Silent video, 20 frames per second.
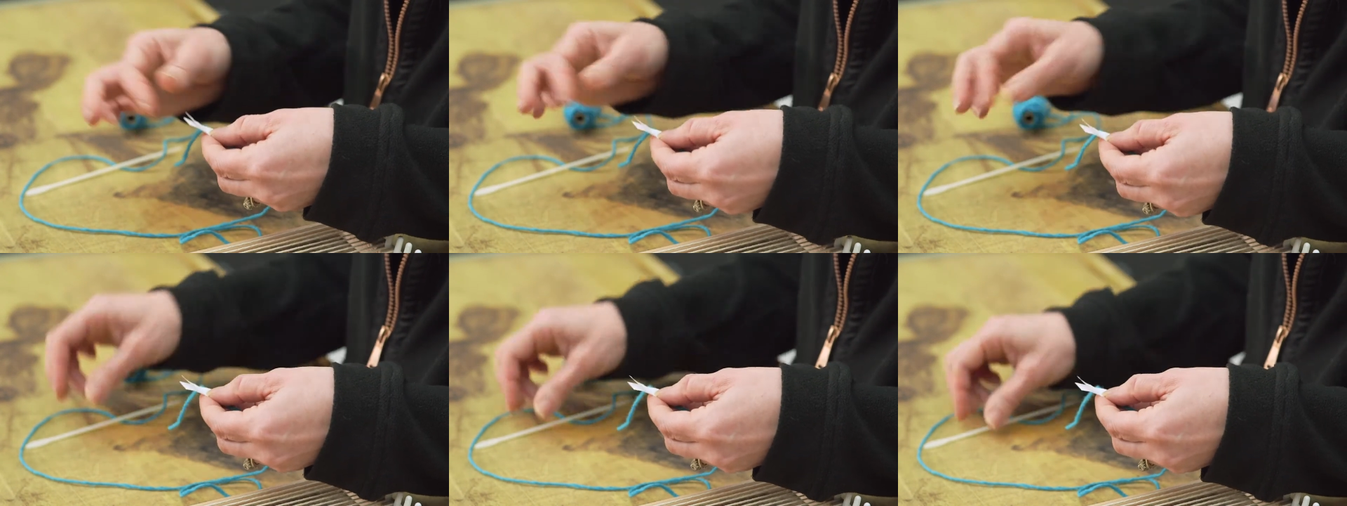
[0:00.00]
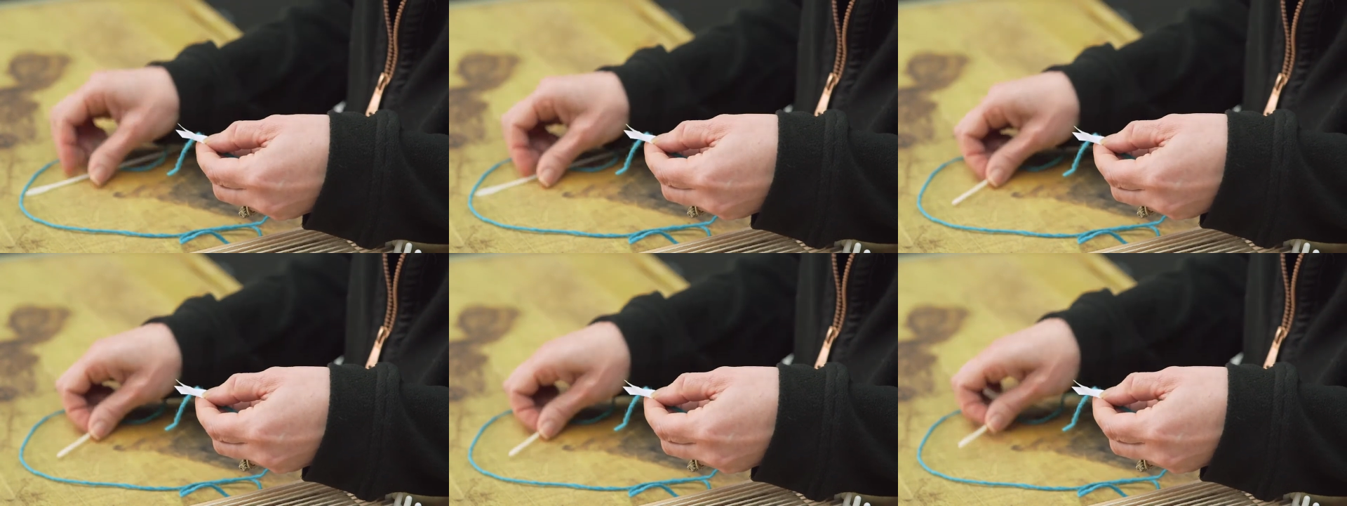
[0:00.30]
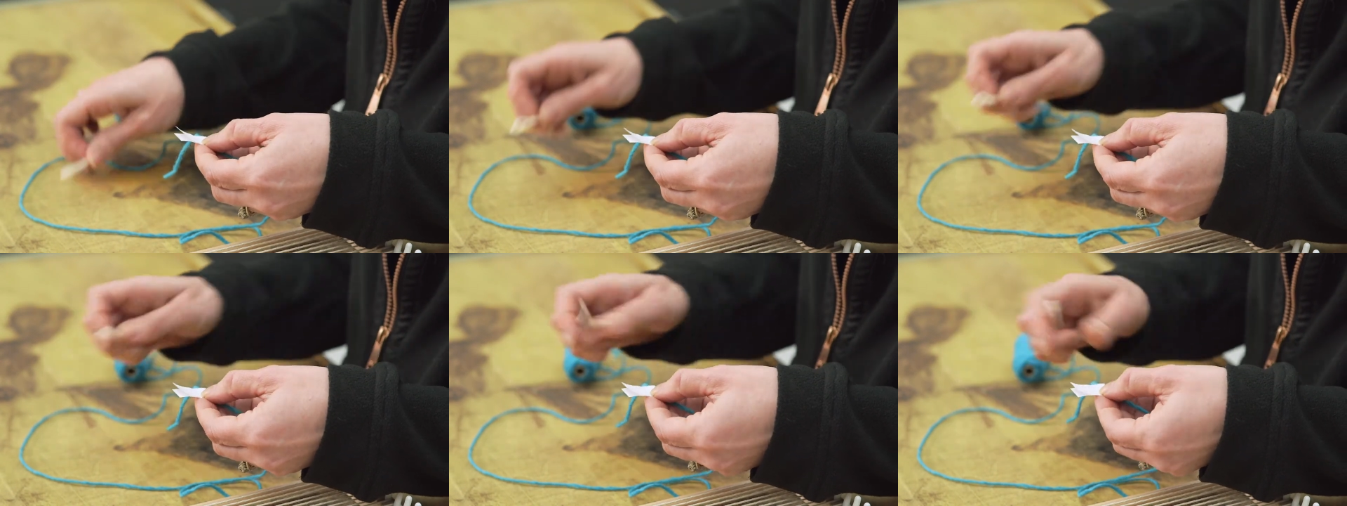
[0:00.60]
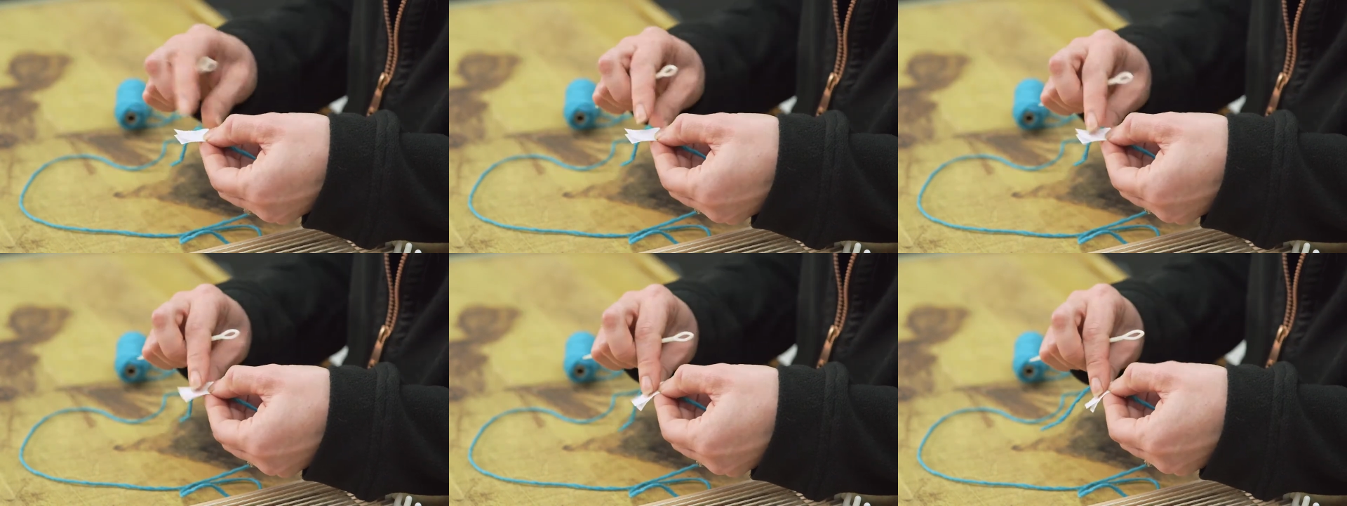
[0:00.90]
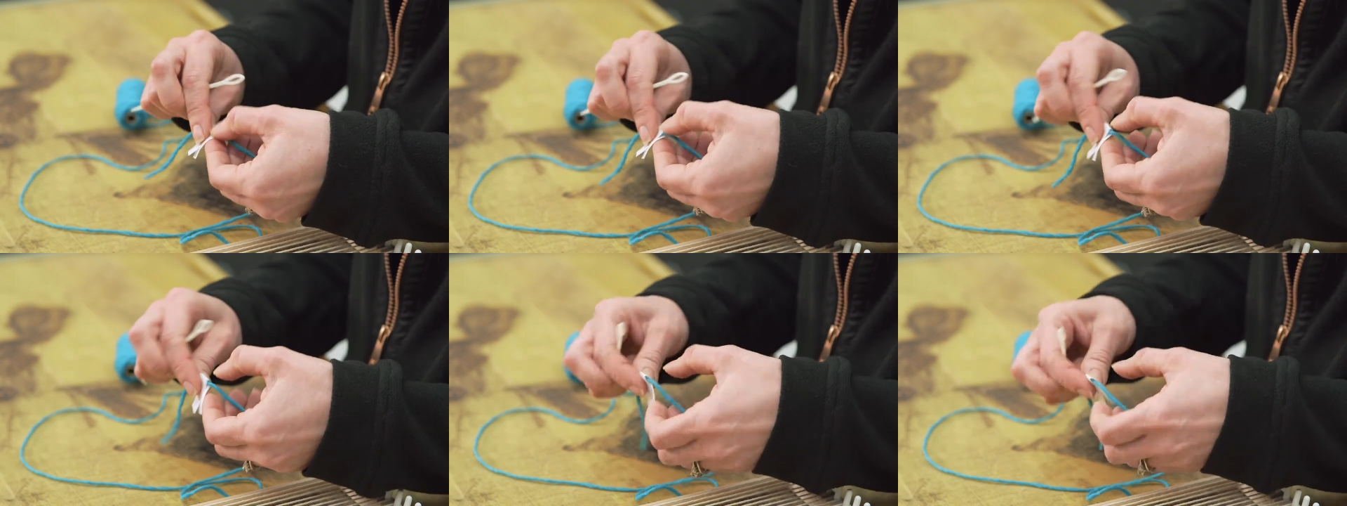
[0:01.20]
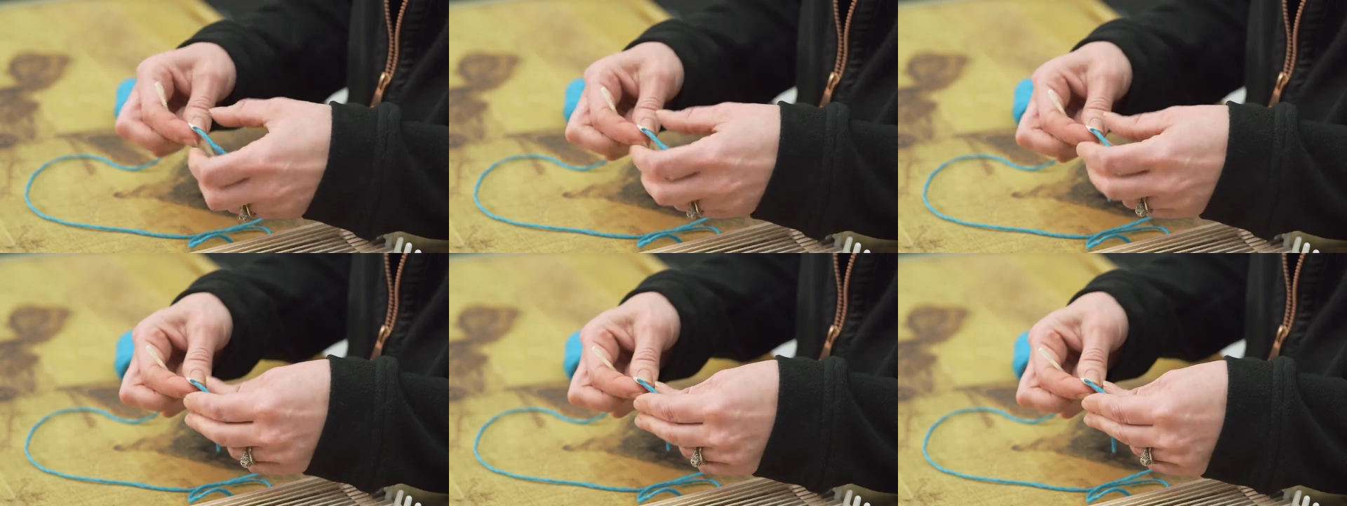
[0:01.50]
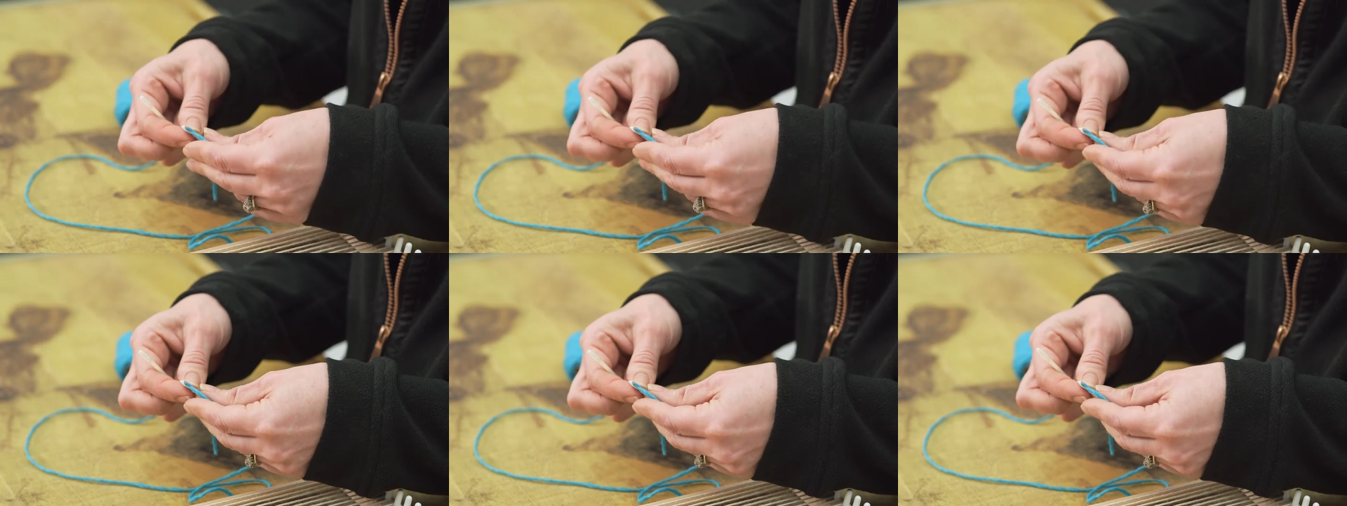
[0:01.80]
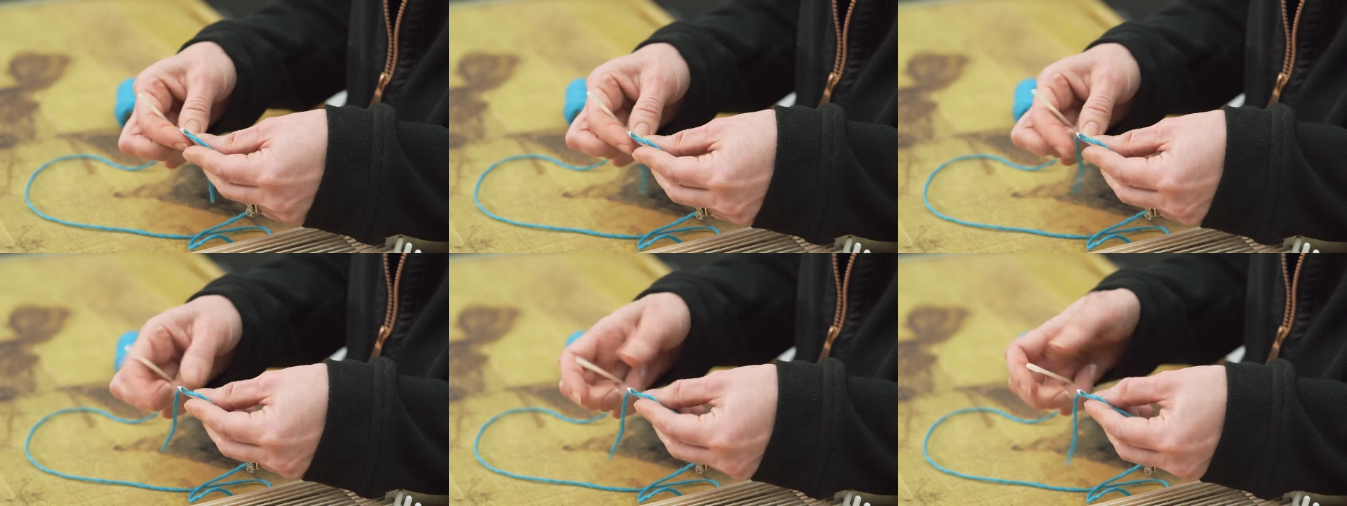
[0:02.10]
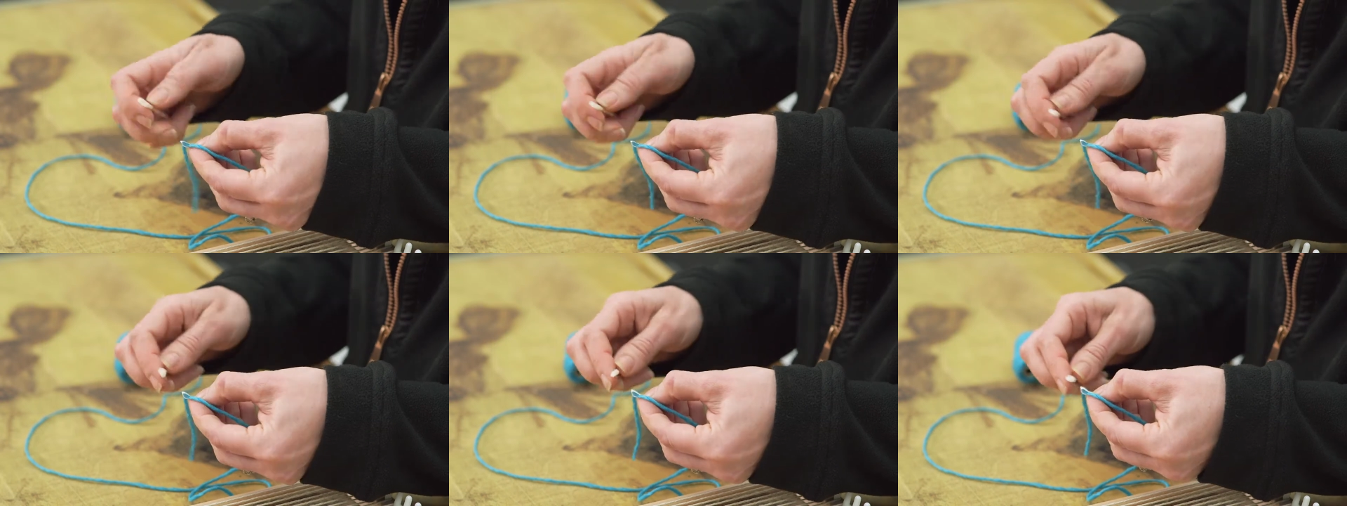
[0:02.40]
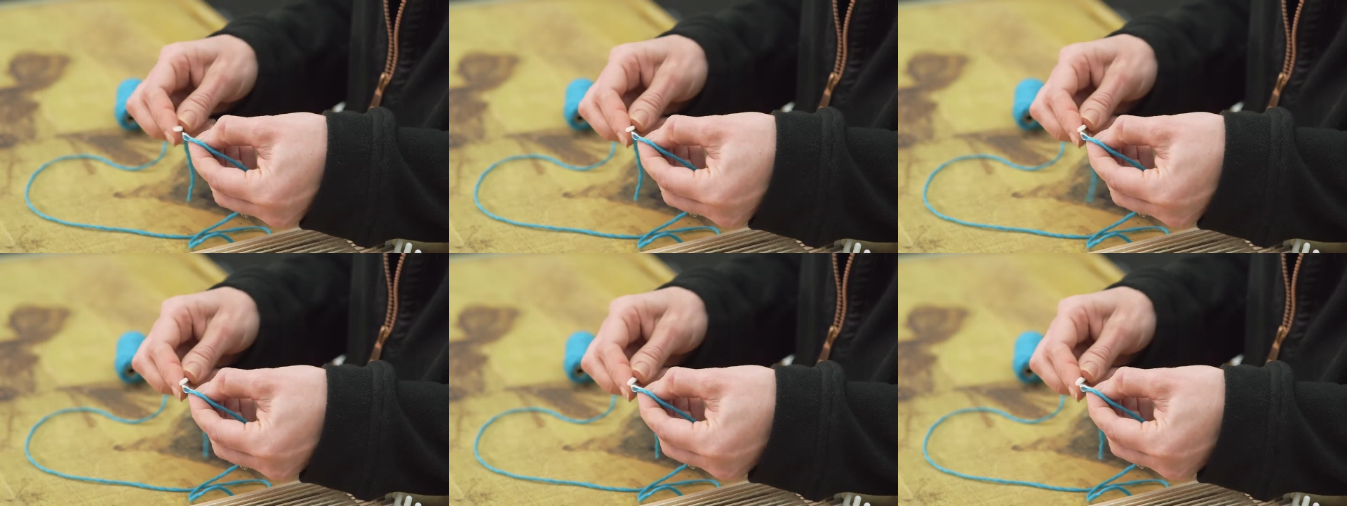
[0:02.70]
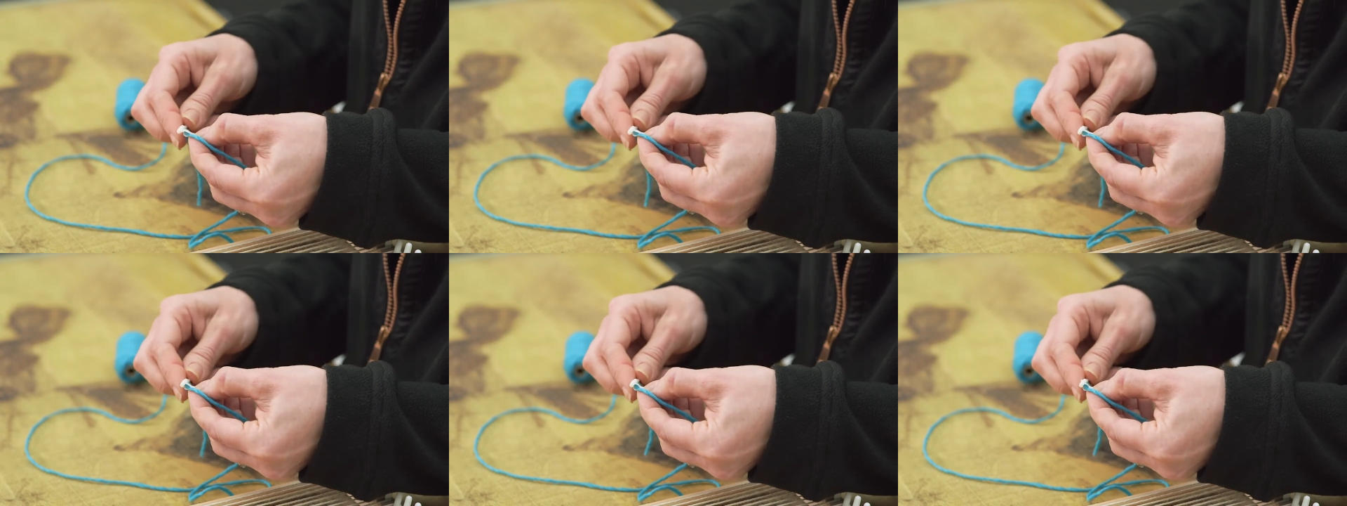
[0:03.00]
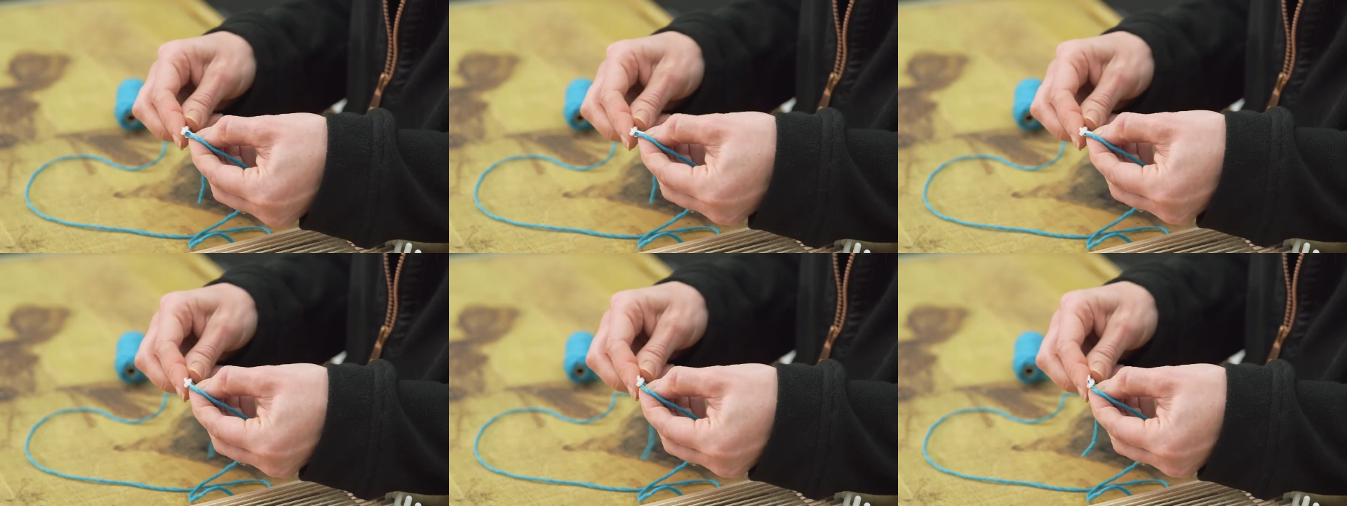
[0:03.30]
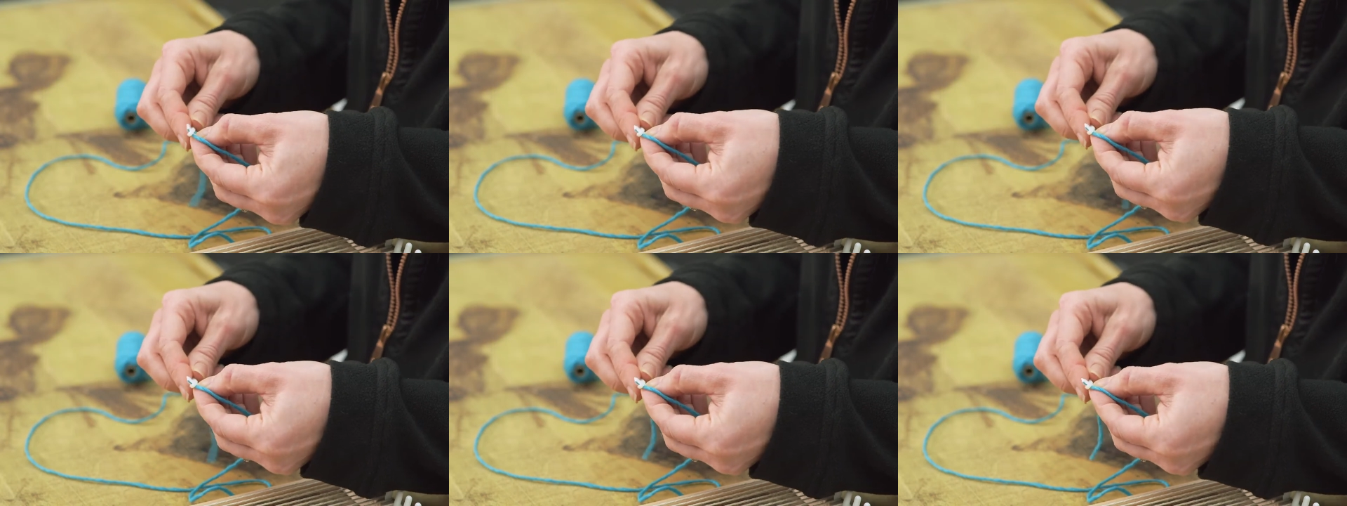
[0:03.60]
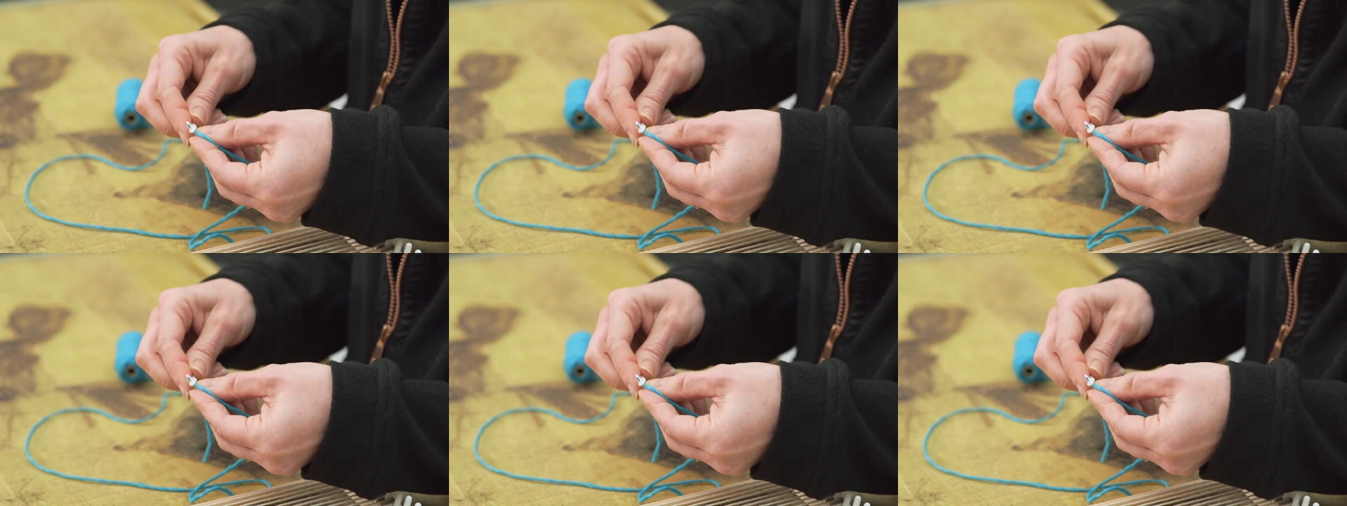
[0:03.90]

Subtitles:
No face is visible, so there are no lips to read.